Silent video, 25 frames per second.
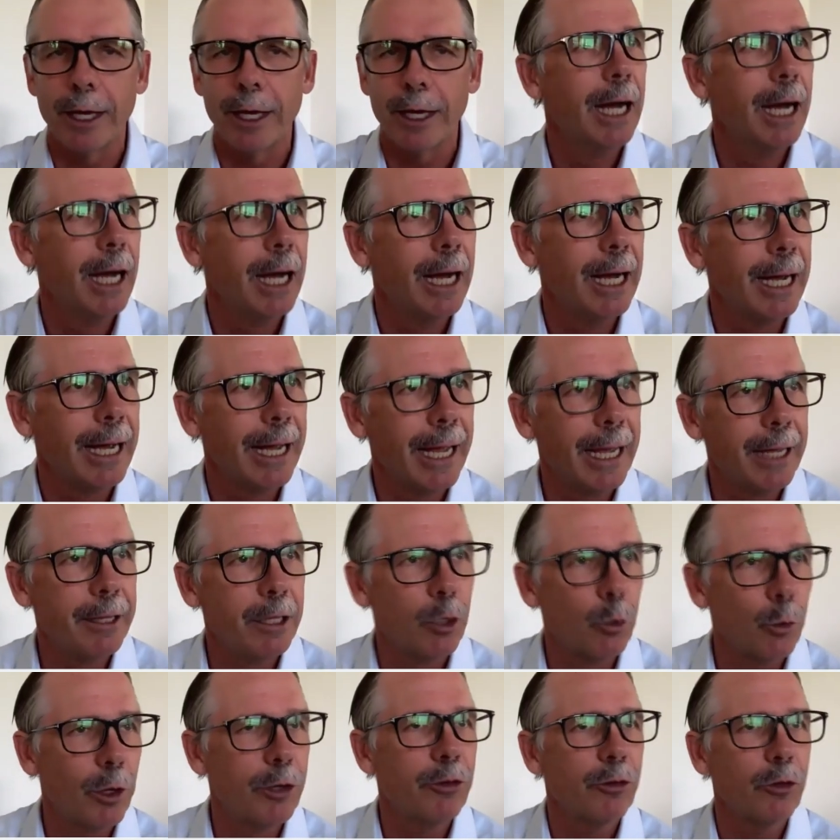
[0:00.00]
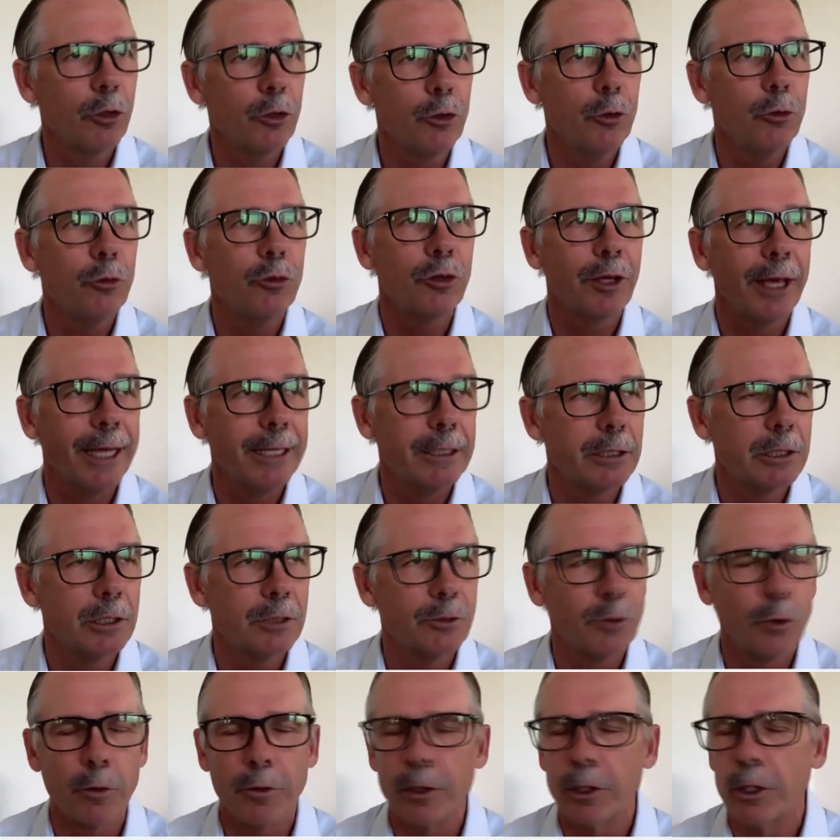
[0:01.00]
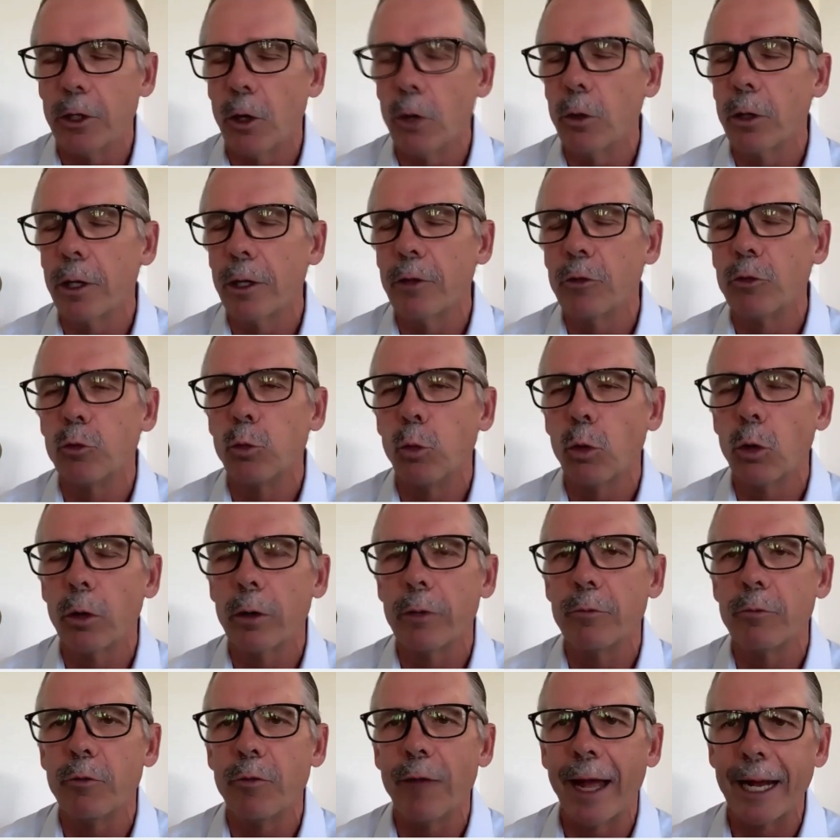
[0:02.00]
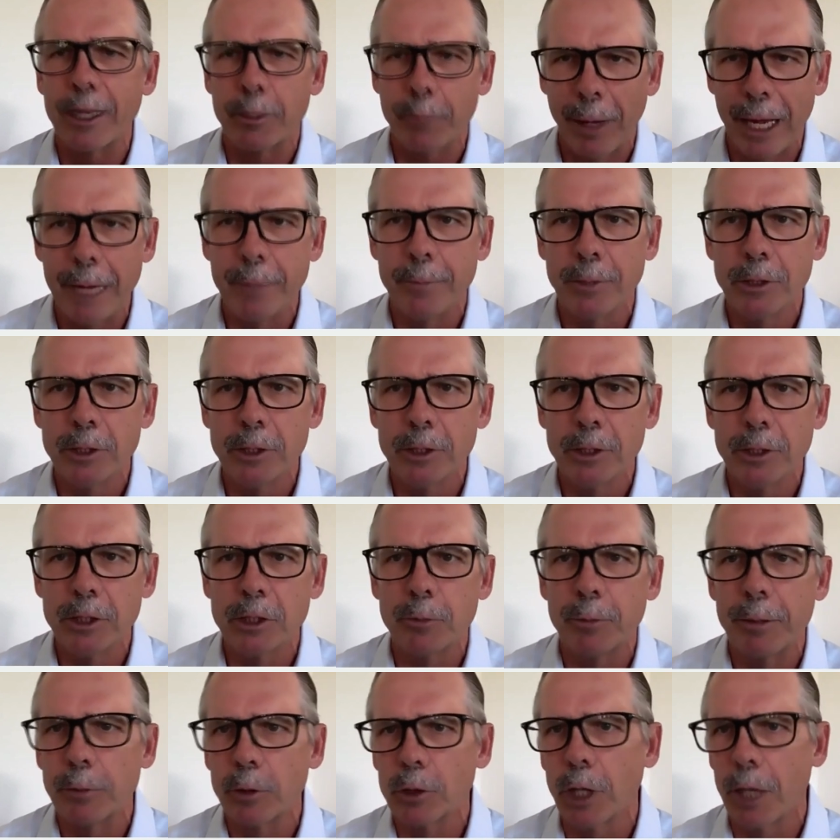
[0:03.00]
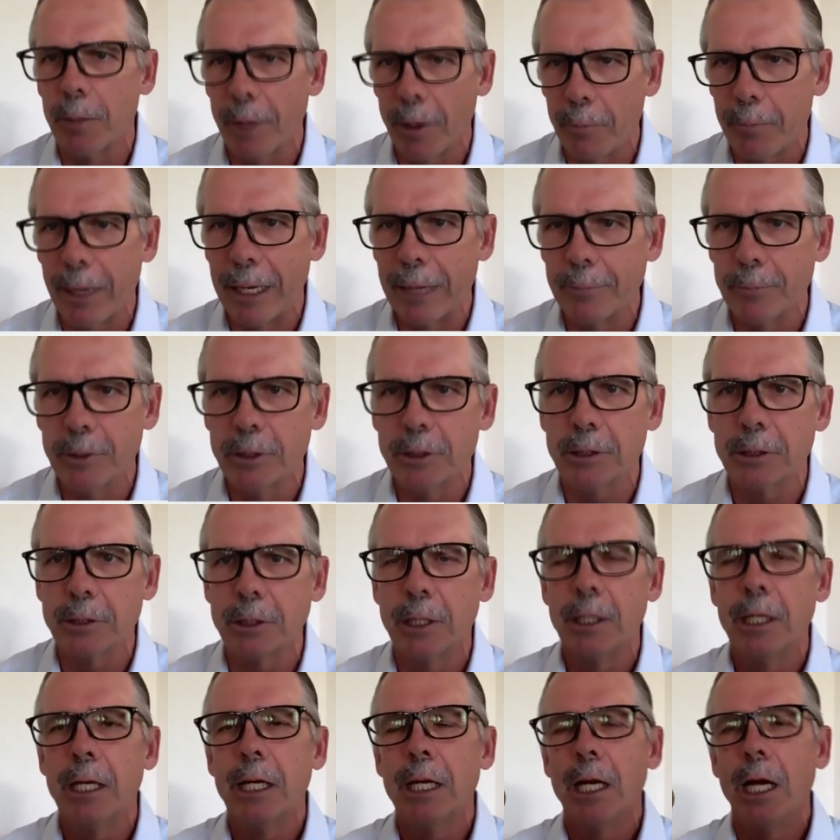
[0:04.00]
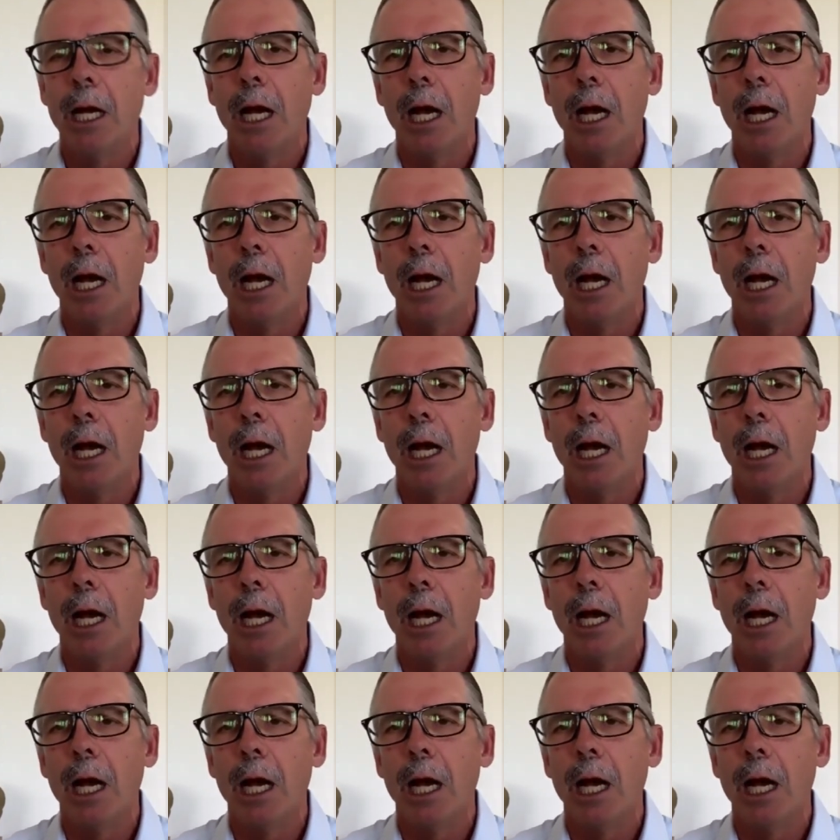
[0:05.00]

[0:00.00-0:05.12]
And the original use cases for the tokens were in fact payments. People talk about payments.